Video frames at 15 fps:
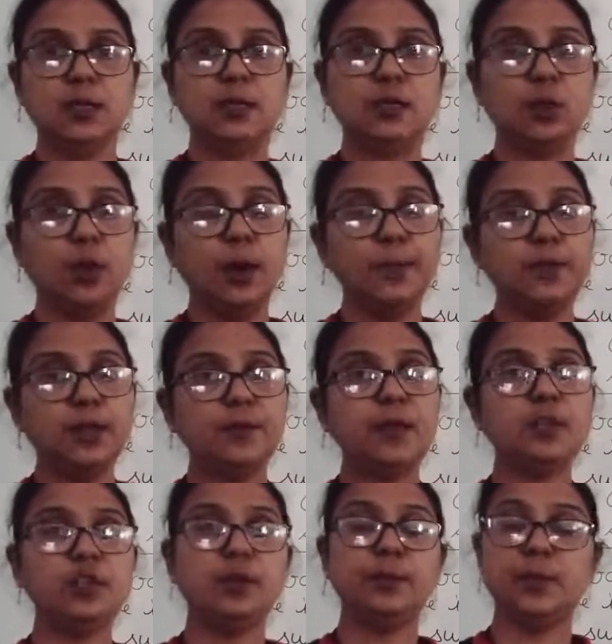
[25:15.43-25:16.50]
So
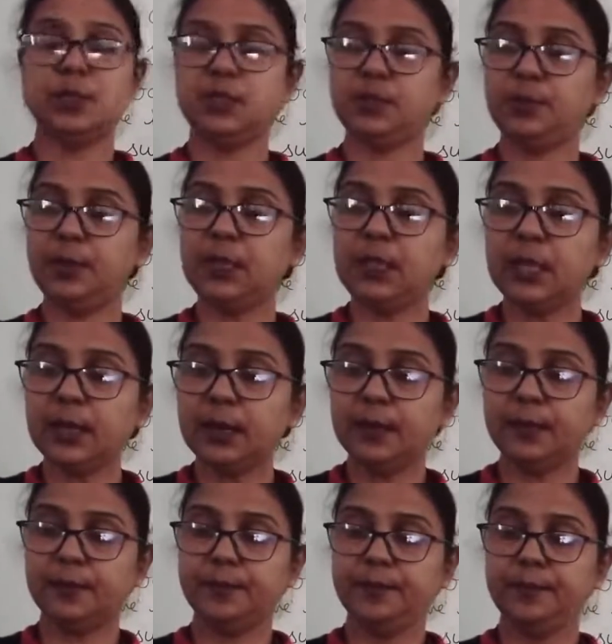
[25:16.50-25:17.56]
observation must be
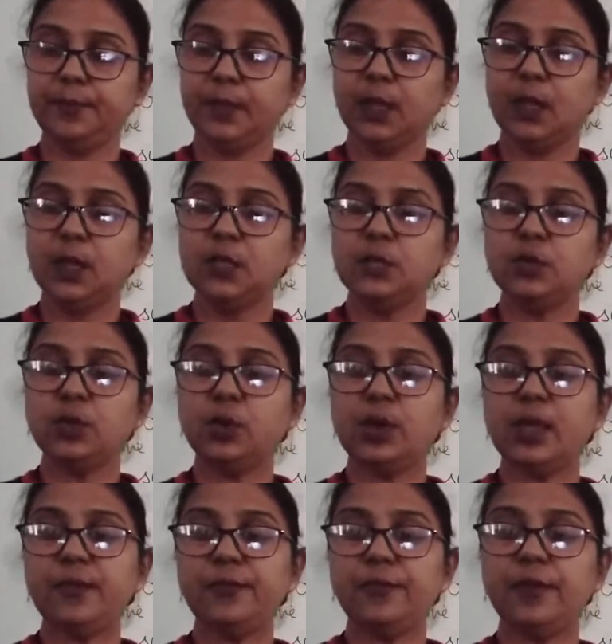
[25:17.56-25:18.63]
there.
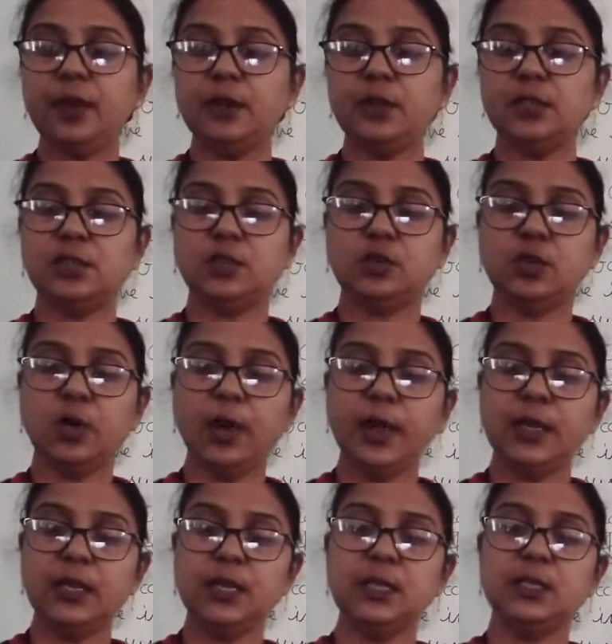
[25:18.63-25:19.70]
So if we
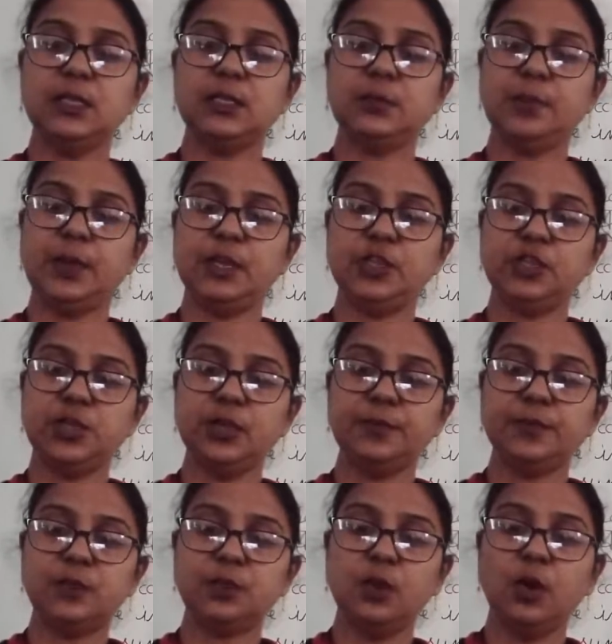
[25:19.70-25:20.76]
destroy these
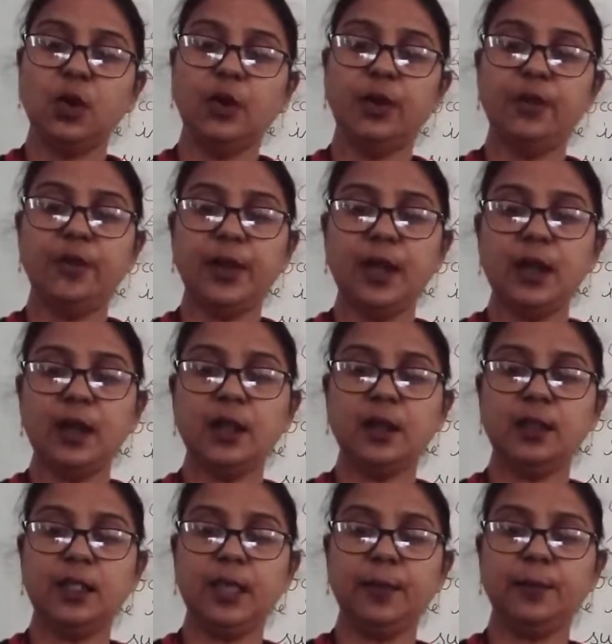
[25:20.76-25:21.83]
spaceships or
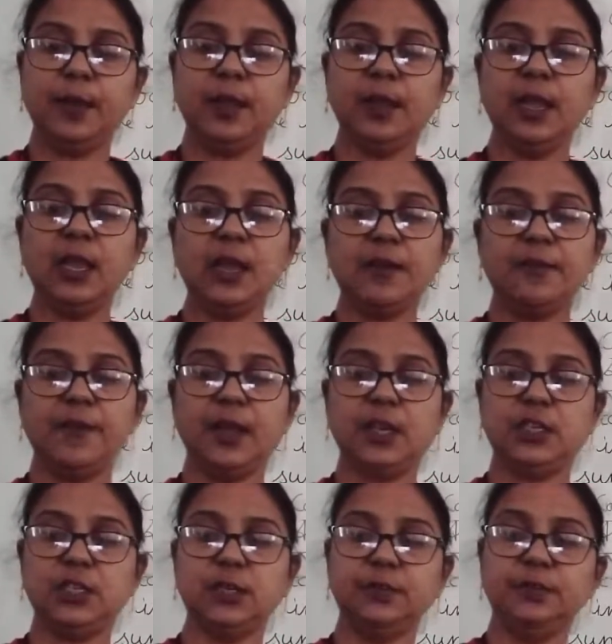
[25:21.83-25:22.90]
render them
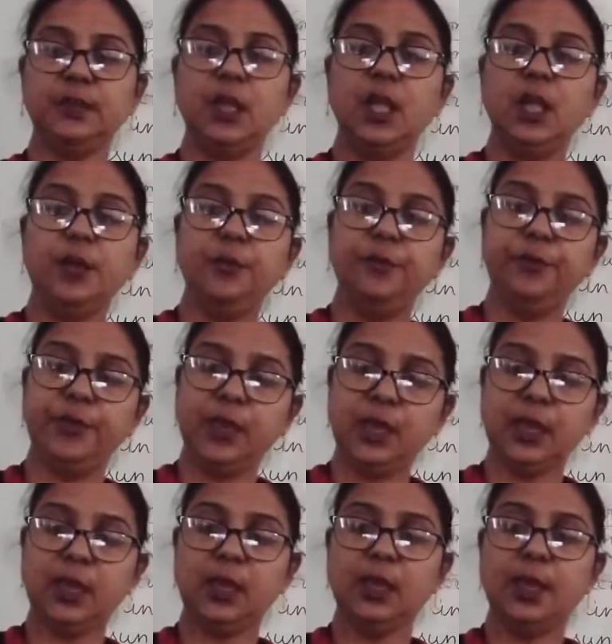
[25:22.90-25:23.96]
ineffective,
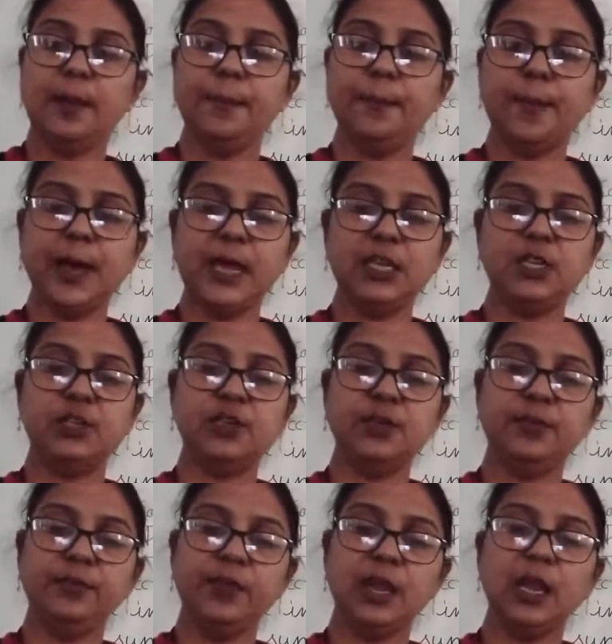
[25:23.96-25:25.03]
we might
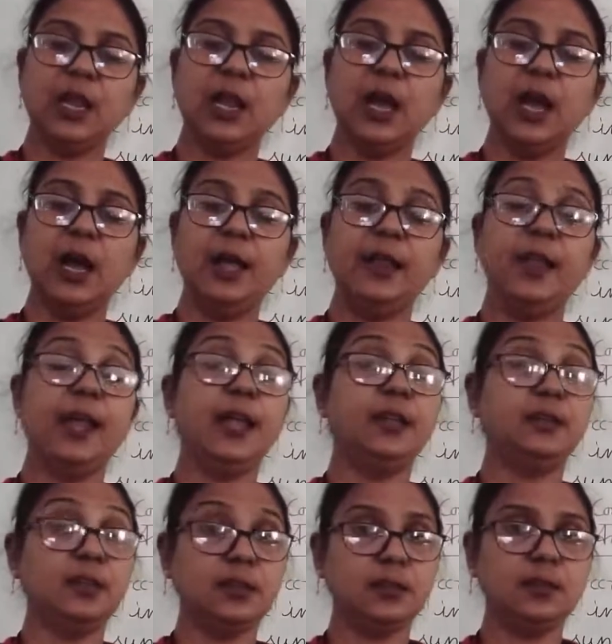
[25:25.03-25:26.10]
reveal our
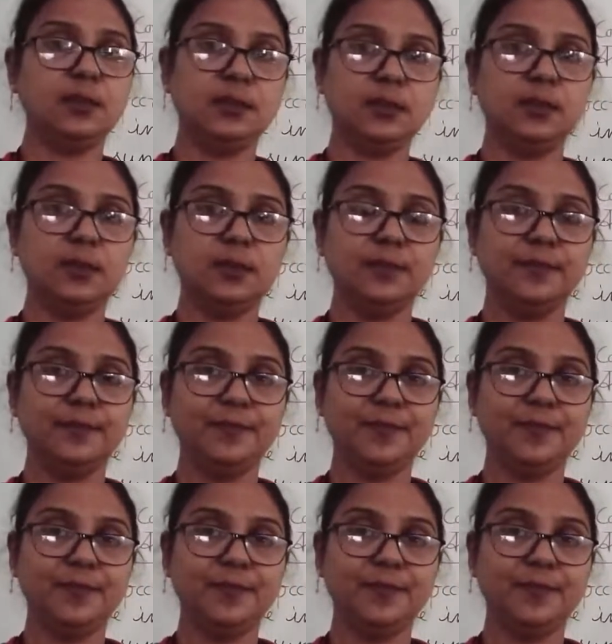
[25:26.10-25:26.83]
existence.